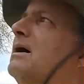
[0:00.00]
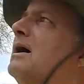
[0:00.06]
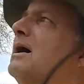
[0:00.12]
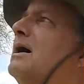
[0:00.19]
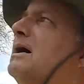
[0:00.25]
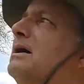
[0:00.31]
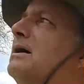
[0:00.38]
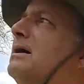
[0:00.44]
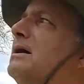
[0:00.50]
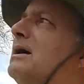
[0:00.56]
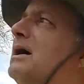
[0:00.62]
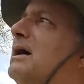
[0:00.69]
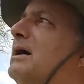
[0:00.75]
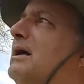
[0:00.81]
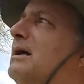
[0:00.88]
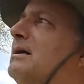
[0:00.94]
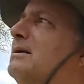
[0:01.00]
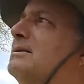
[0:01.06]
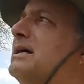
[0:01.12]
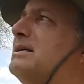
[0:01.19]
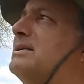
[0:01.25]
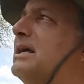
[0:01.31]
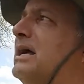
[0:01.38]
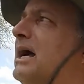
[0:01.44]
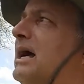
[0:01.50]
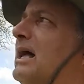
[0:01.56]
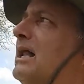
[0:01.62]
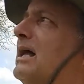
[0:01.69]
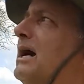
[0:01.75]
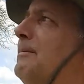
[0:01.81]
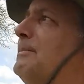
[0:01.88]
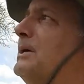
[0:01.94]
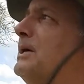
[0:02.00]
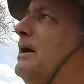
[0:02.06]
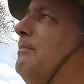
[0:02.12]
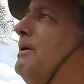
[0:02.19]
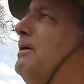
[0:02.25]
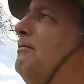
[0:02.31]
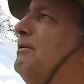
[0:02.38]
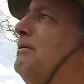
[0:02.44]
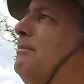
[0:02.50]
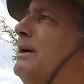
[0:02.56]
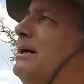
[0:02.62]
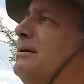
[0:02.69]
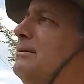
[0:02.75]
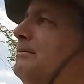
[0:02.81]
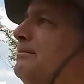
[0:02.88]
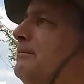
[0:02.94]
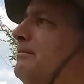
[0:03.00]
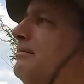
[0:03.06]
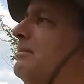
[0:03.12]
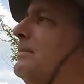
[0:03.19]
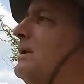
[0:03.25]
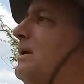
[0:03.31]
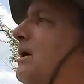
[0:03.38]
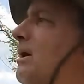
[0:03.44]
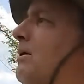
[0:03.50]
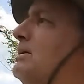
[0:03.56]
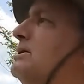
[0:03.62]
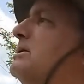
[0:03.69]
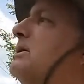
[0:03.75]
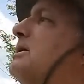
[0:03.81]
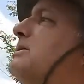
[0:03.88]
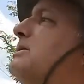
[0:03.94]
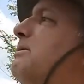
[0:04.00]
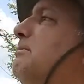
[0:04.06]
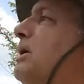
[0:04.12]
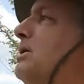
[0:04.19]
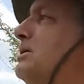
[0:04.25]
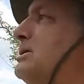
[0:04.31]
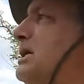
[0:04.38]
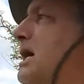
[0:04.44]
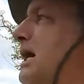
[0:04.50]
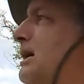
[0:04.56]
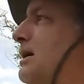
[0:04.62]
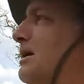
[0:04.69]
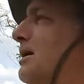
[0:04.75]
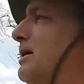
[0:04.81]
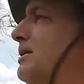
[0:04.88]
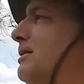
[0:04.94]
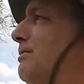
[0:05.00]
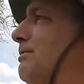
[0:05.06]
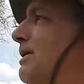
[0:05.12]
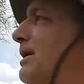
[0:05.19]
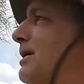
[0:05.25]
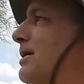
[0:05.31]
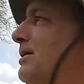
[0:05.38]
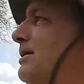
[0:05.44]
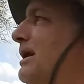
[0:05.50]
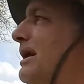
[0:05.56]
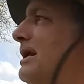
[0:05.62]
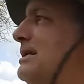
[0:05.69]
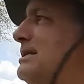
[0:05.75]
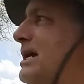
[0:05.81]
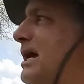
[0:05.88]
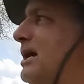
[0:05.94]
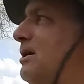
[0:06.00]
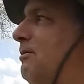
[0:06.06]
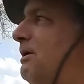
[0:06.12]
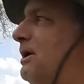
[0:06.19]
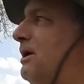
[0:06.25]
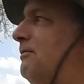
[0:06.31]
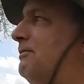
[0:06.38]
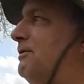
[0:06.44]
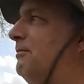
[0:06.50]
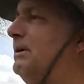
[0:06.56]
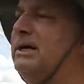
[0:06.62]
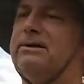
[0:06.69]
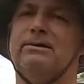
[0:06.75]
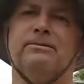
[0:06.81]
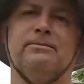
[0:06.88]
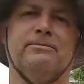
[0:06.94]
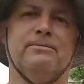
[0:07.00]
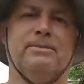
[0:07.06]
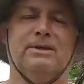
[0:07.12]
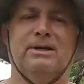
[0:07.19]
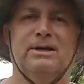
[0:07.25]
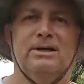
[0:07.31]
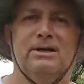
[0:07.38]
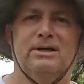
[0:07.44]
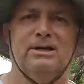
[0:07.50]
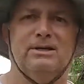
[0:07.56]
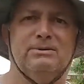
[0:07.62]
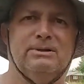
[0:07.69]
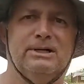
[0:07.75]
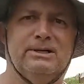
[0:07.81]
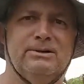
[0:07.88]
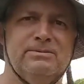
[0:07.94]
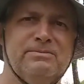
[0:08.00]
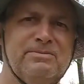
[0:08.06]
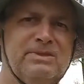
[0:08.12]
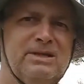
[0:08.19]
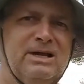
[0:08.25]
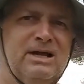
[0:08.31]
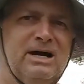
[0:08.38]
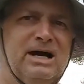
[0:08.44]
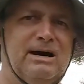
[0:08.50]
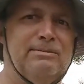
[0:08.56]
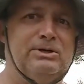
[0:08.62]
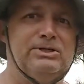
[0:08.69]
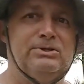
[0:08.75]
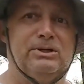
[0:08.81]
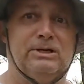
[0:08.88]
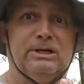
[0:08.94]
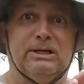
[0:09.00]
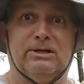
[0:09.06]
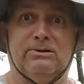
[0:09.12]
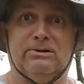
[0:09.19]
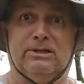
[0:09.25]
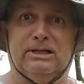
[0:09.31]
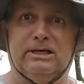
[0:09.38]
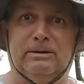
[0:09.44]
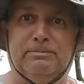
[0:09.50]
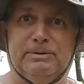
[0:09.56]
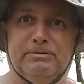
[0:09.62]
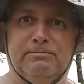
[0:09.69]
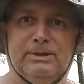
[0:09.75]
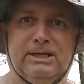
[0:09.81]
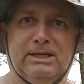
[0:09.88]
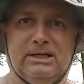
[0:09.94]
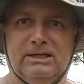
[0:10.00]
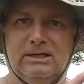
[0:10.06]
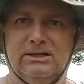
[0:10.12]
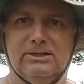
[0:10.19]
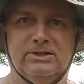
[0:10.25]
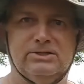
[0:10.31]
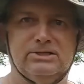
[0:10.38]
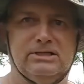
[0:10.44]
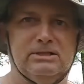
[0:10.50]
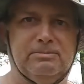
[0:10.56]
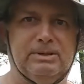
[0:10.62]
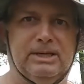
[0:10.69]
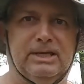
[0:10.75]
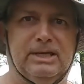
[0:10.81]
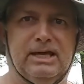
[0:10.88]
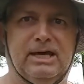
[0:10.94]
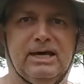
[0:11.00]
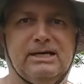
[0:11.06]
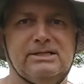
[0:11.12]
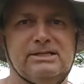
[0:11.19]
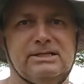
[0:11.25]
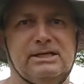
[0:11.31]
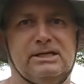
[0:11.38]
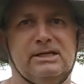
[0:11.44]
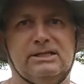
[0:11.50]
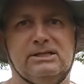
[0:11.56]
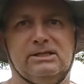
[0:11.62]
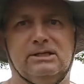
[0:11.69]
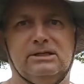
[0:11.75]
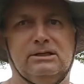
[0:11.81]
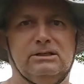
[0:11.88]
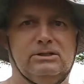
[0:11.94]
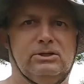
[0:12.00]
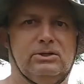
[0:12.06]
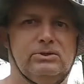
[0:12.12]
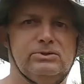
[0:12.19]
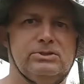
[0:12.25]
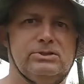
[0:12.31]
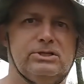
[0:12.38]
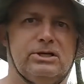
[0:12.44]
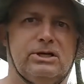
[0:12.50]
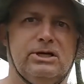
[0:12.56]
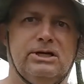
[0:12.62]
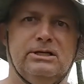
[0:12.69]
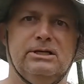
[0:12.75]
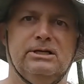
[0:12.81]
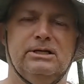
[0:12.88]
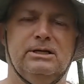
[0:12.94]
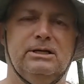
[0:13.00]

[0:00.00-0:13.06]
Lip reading: I hear sounds like a helicopter coming over the mountain. Oh, it's just a motorcycle on the road and it's echoing off the mountain. Oh well, I'm going to do a little clip of me using the pickaxe to get the hole started.